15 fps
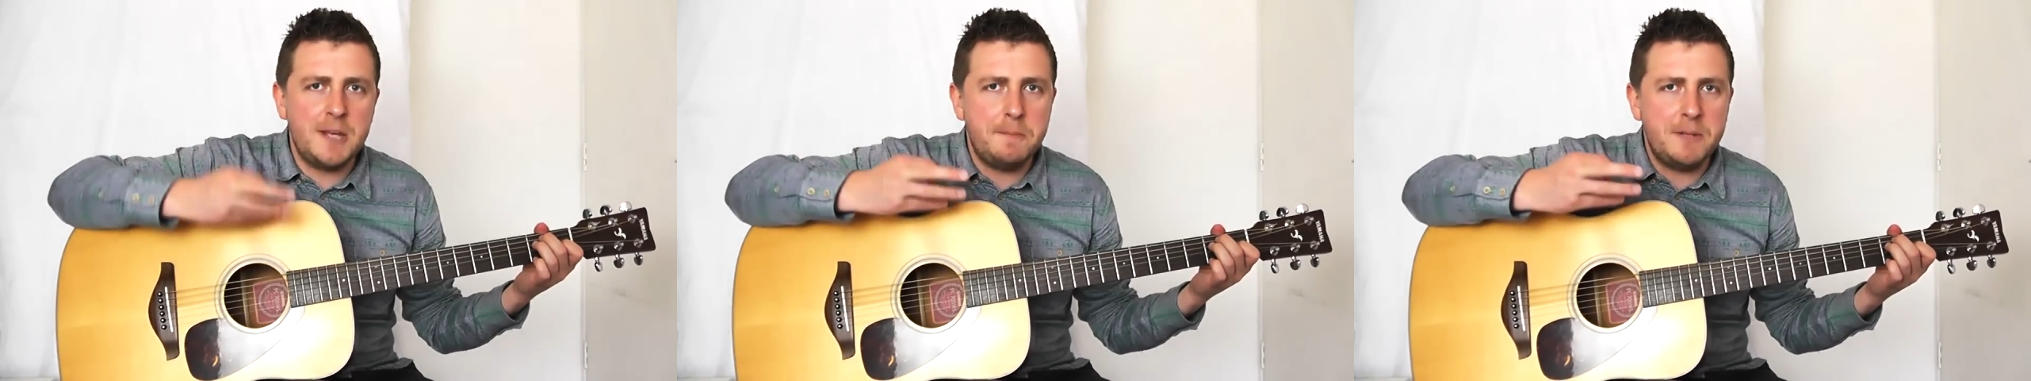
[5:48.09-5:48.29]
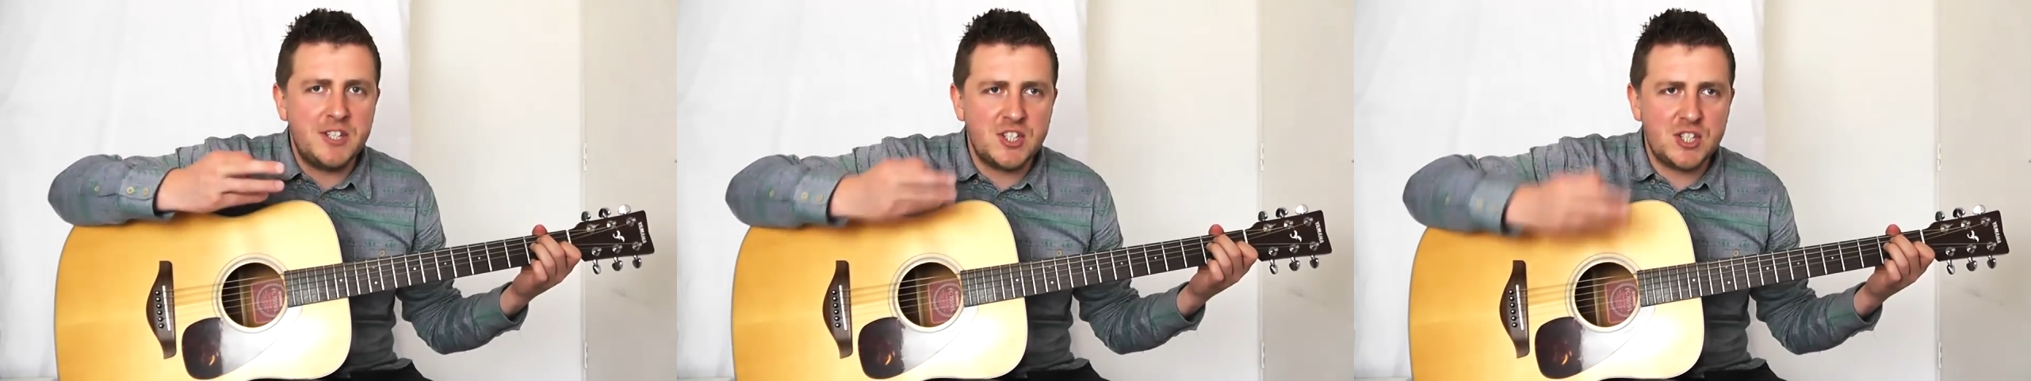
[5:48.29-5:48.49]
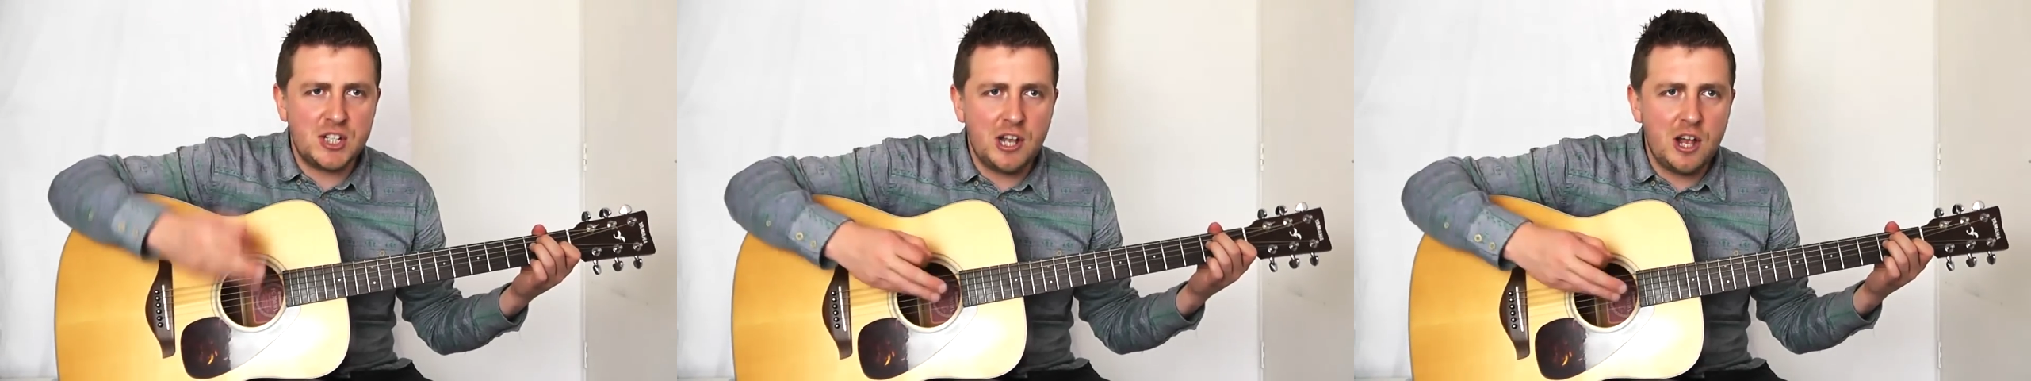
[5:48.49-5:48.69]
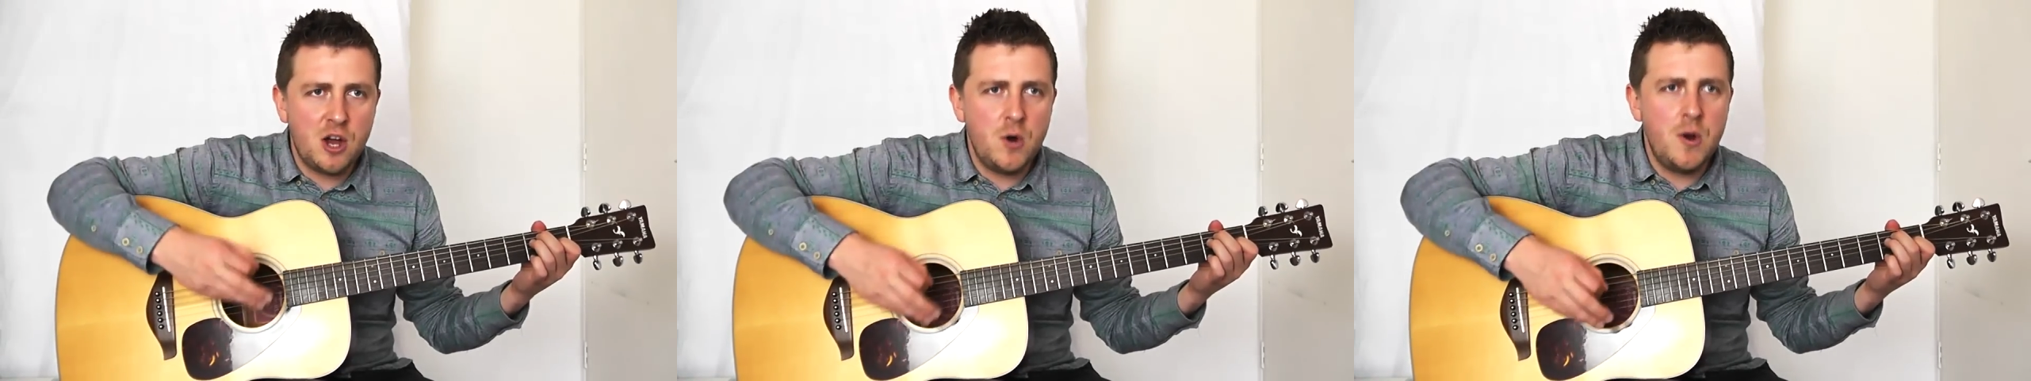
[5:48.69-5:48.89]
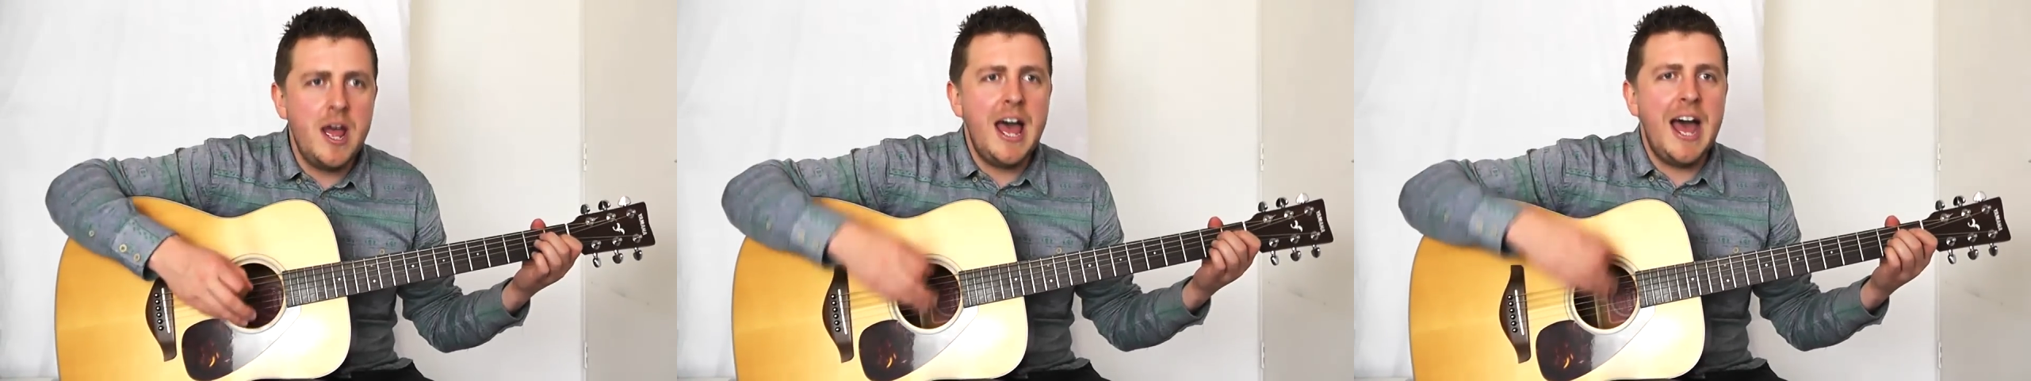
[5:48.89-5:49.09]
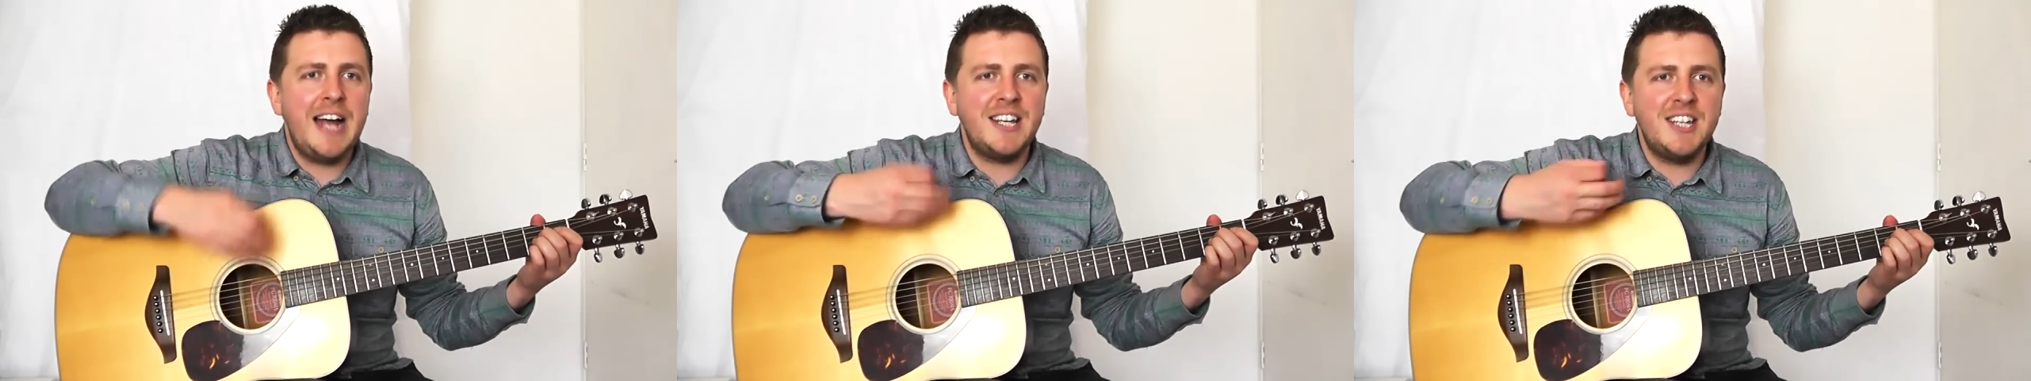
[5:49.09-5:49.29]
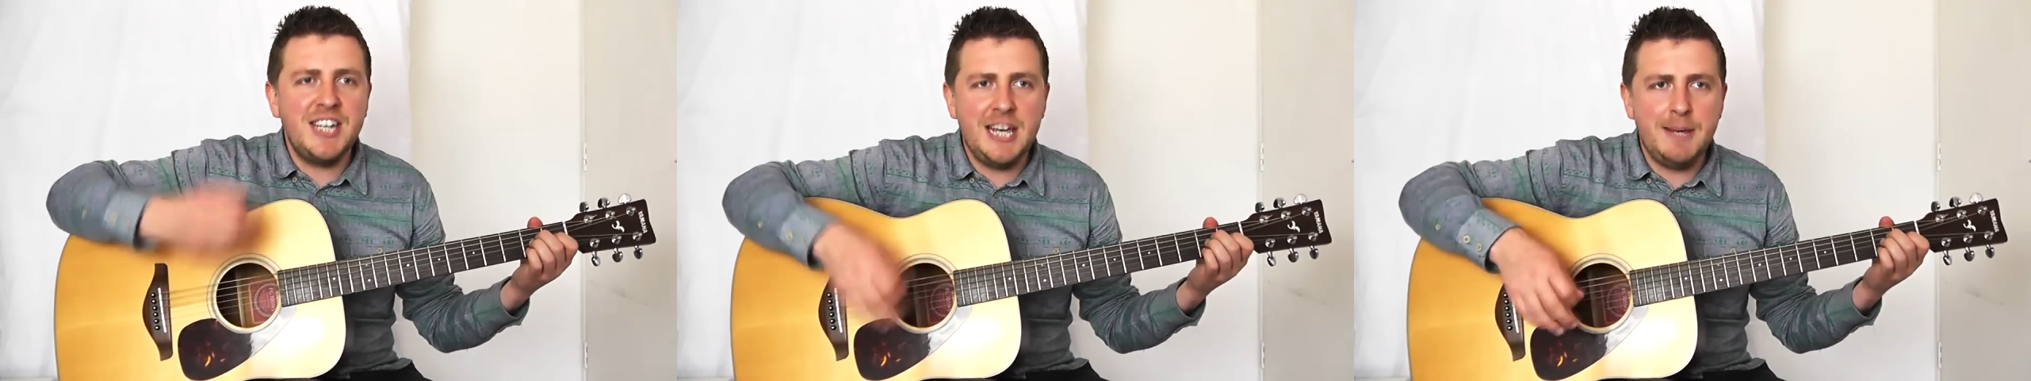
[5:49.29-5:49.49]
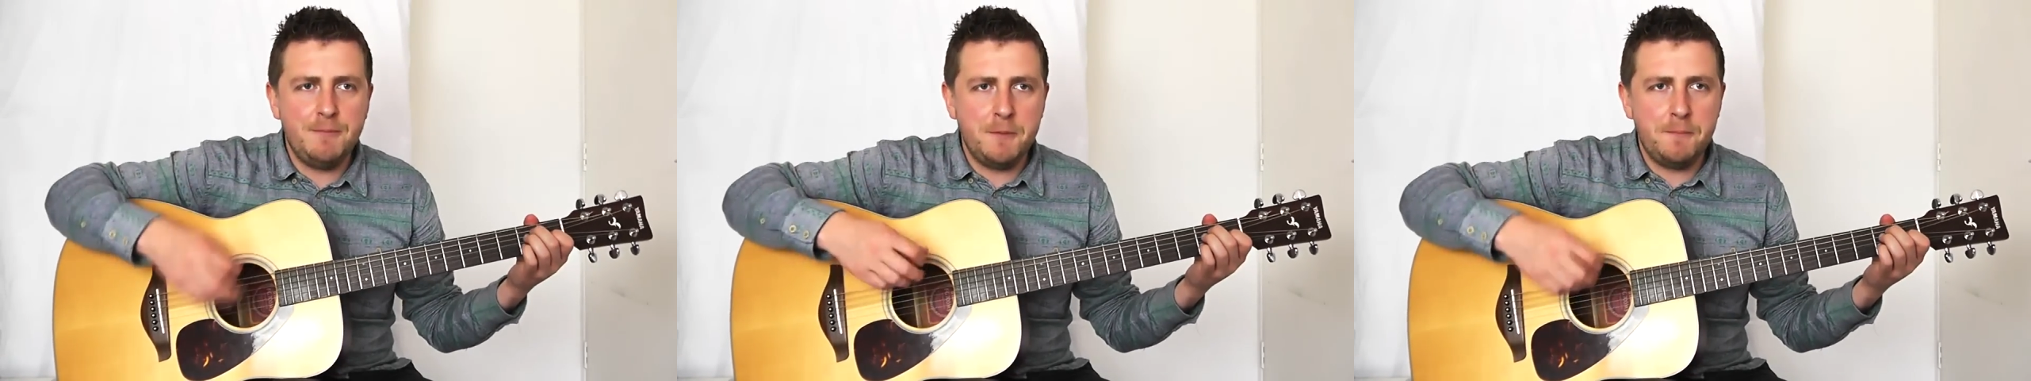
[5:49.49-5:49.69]
keep it slow and
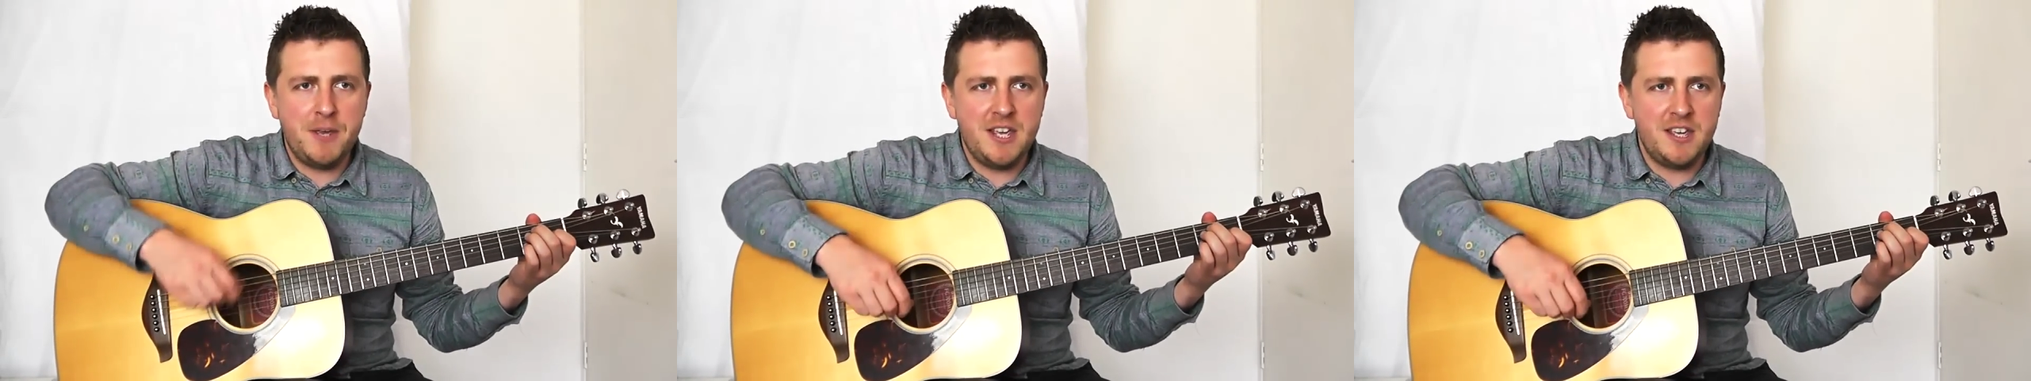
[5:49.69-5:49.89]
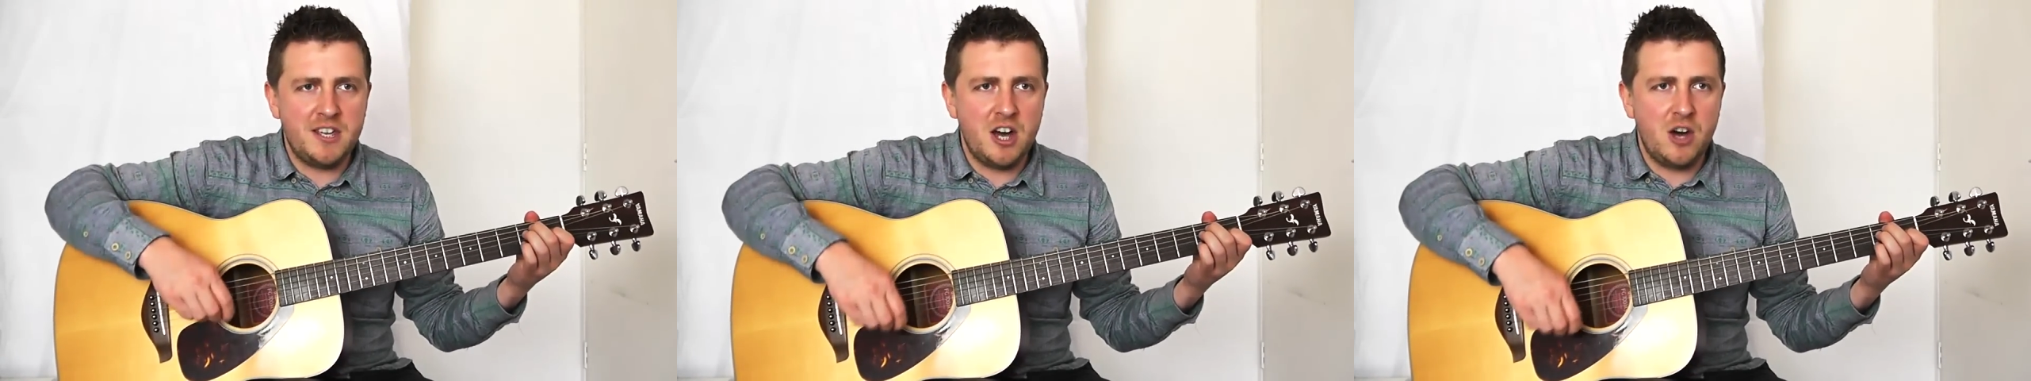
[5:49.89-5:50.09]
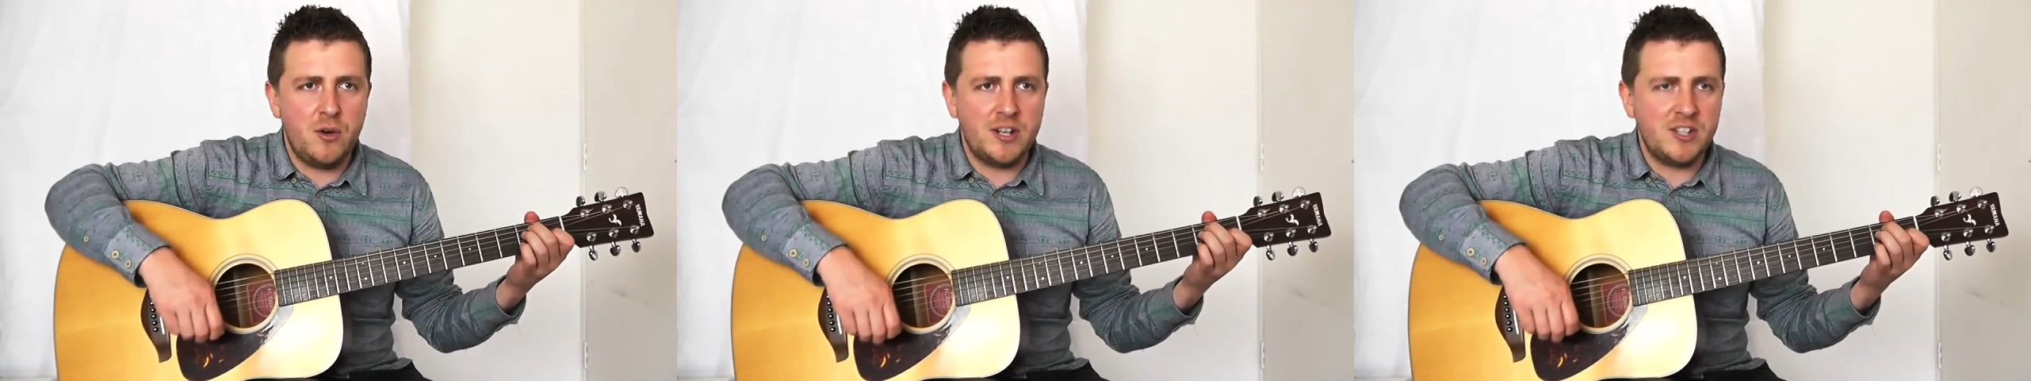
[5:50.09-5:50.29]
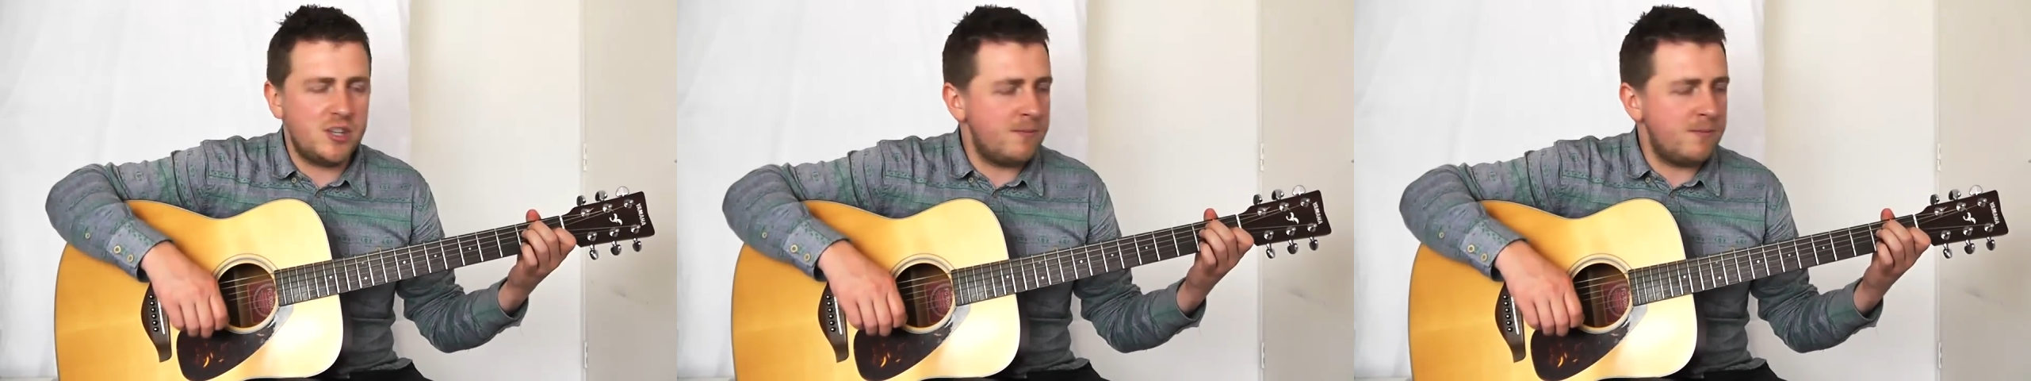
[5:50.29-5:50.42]
keep the beat going.